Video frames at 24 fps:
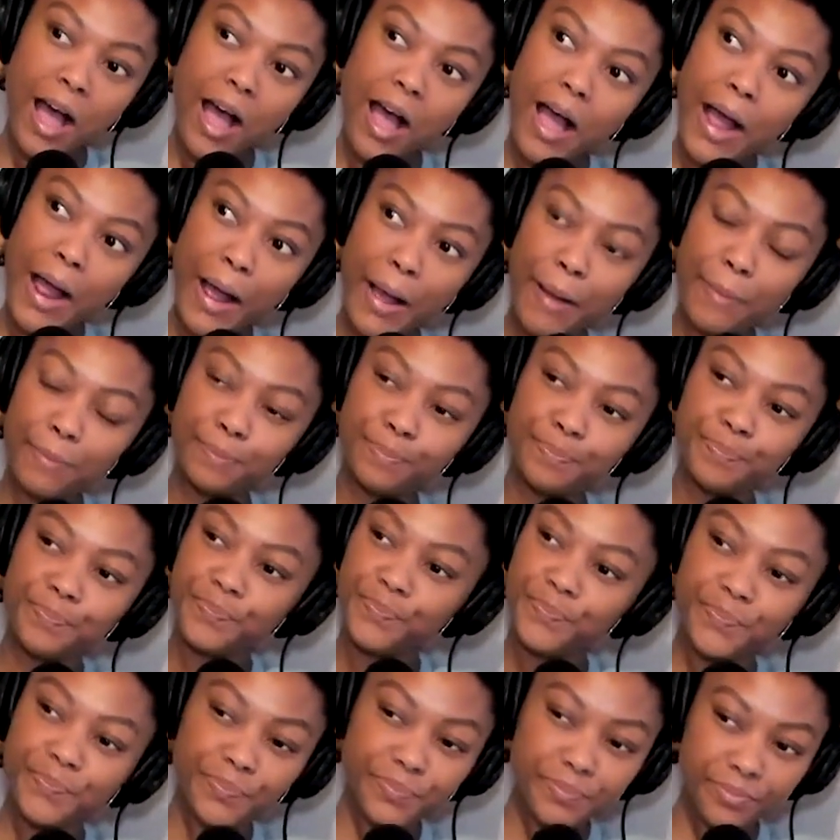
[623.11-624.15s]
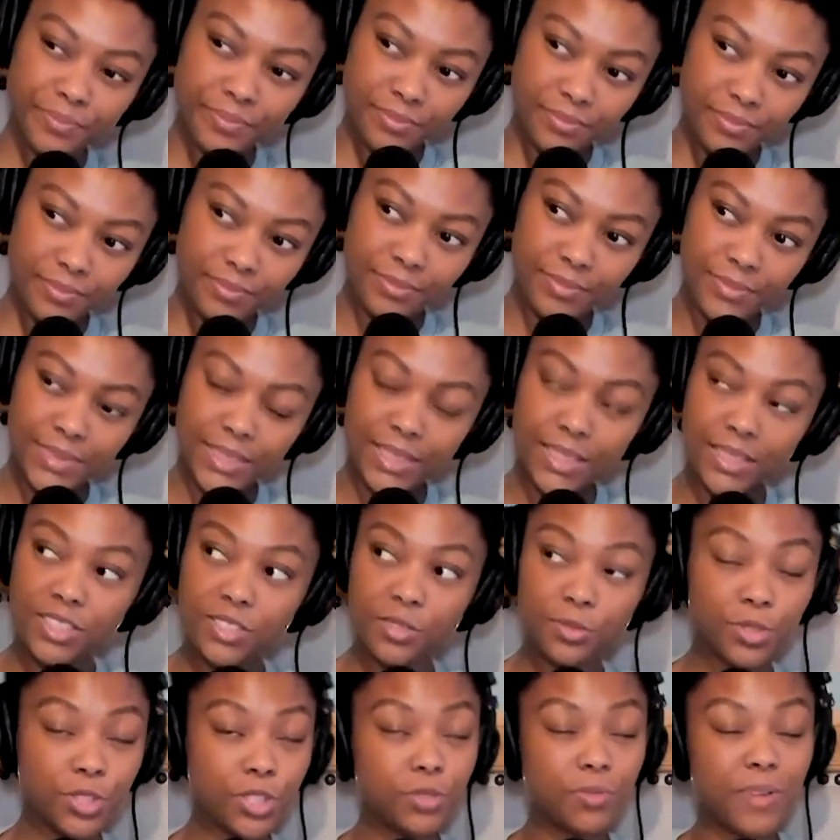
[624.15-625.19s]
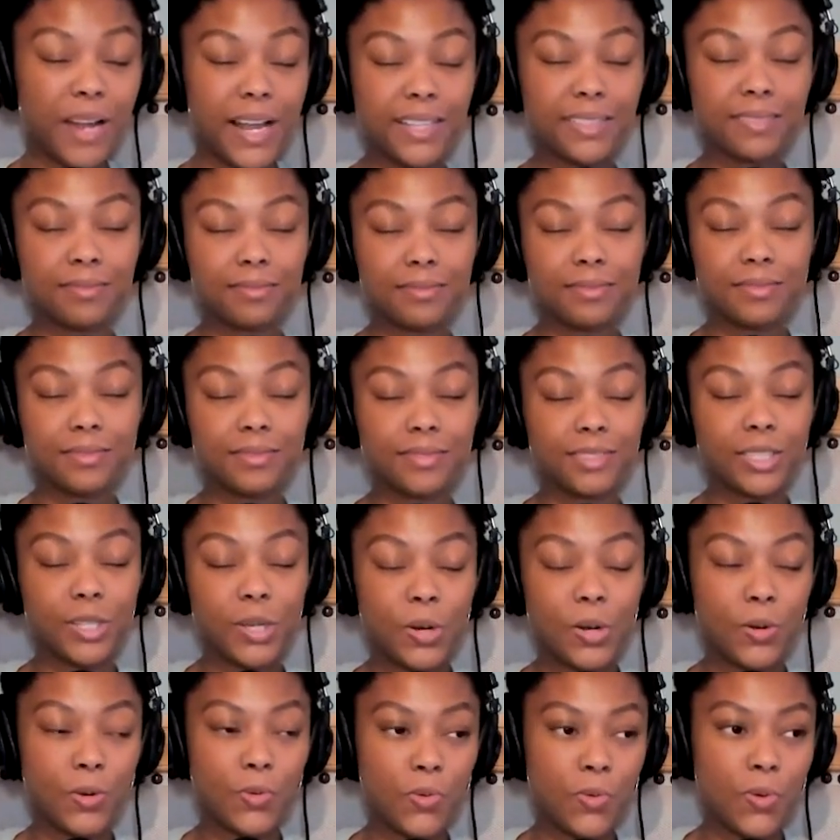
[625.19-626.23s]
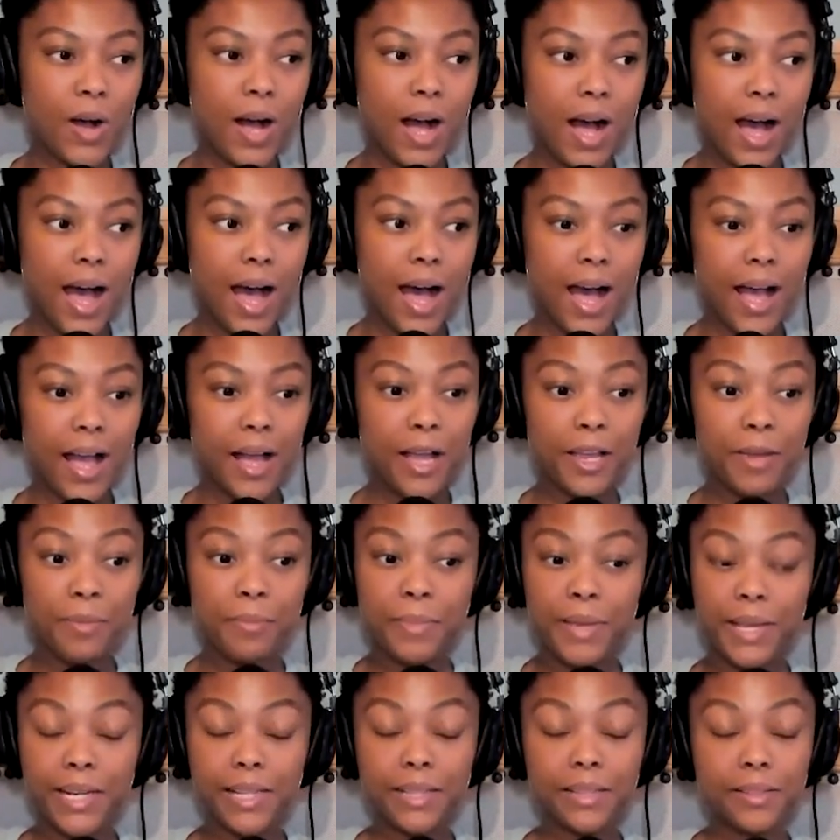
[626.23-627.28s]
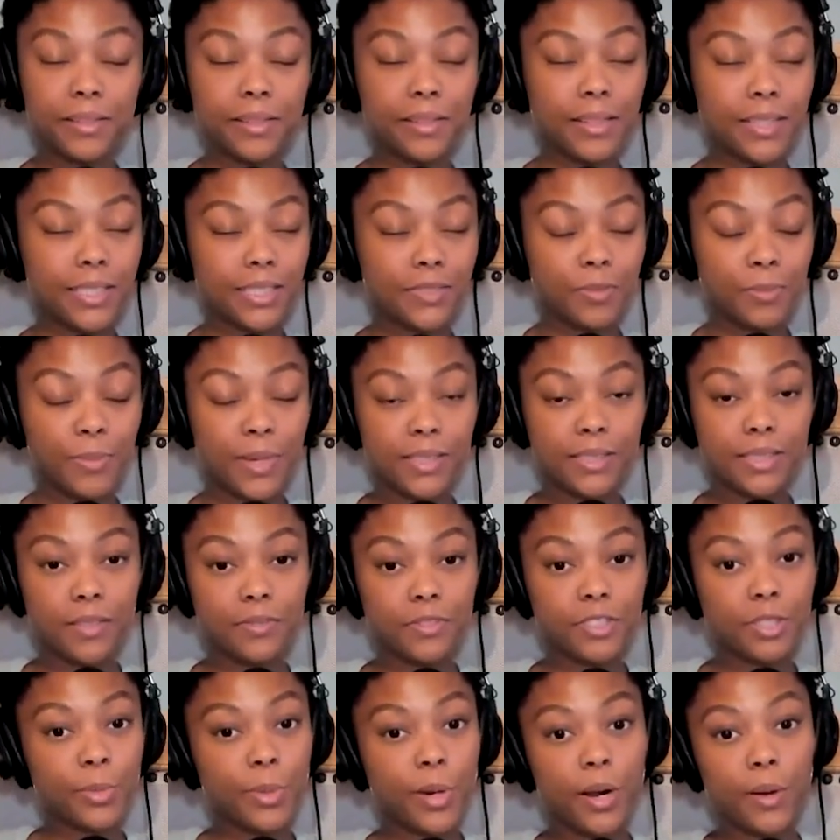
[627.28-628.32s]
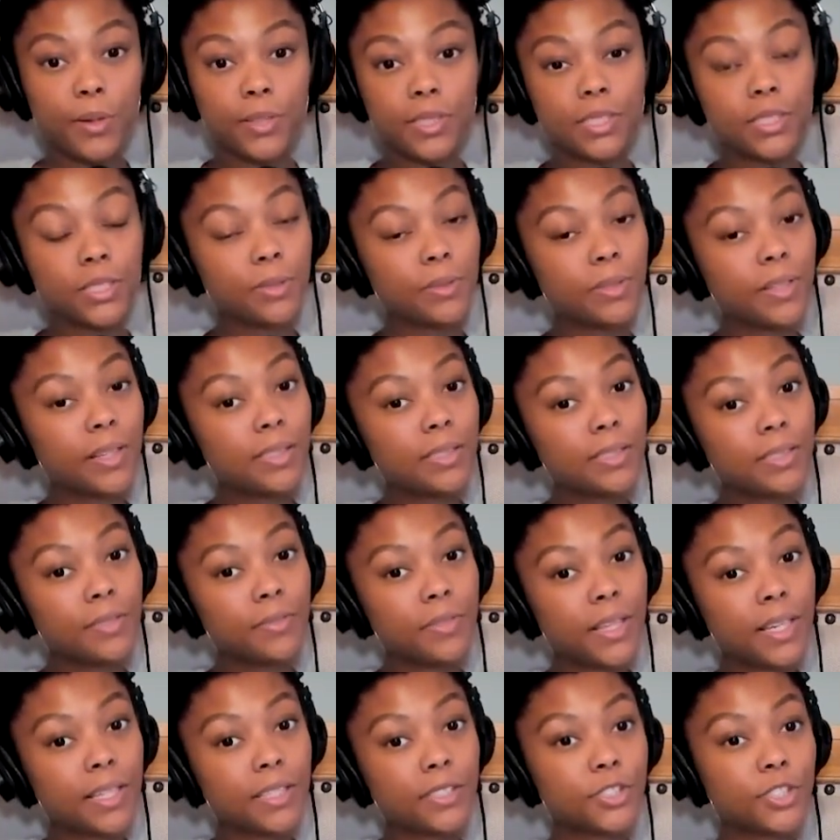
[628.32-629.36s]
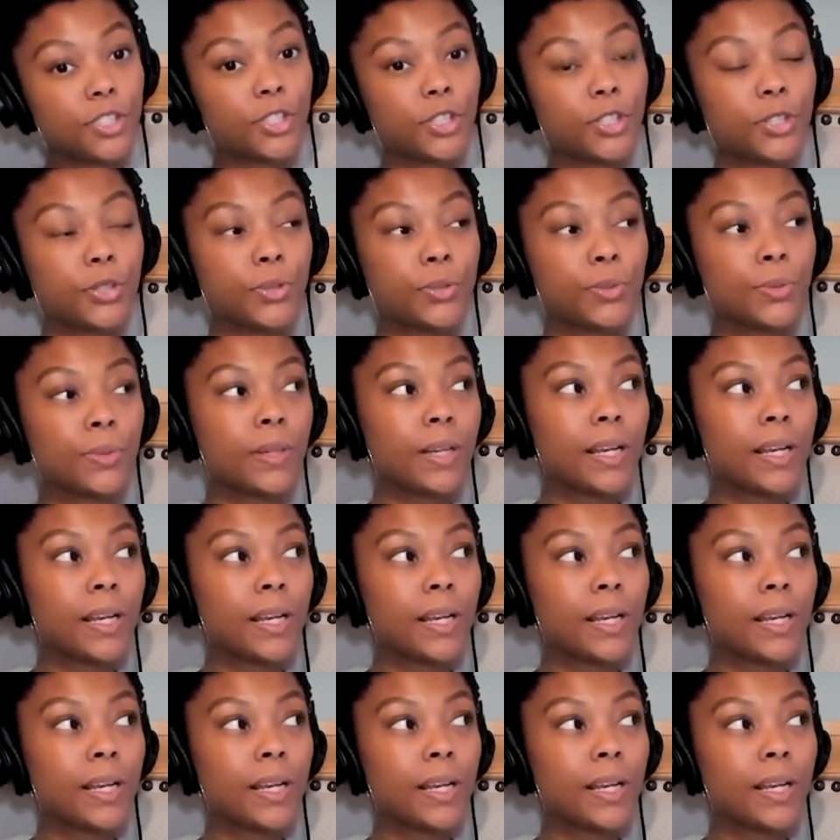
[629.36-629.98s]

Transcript: So she's right. So I made a little list for myself tomorrow, a to-do list of things to do,